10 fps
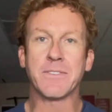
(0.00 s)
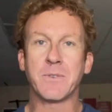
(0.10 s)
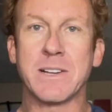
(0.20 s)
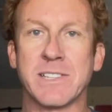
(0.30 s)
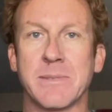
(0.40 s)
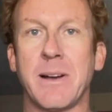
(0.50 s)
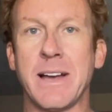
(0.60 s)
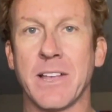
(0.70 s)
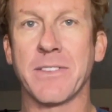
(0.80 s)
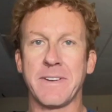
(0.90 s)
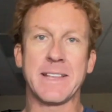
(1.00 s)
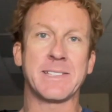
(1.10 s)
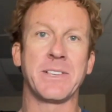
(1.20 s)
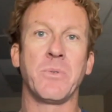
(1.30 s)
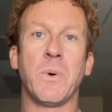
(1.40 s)
have questions about health and
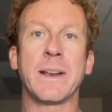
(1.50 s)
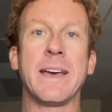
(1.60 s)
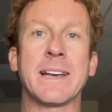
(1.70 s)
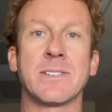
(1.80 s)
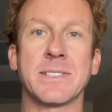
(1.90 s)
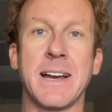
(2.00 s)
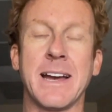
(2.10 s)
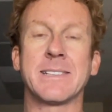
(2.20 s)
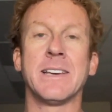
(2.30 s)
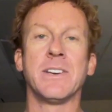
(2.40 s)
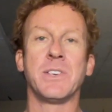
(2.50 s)
fitness and you want to exercise,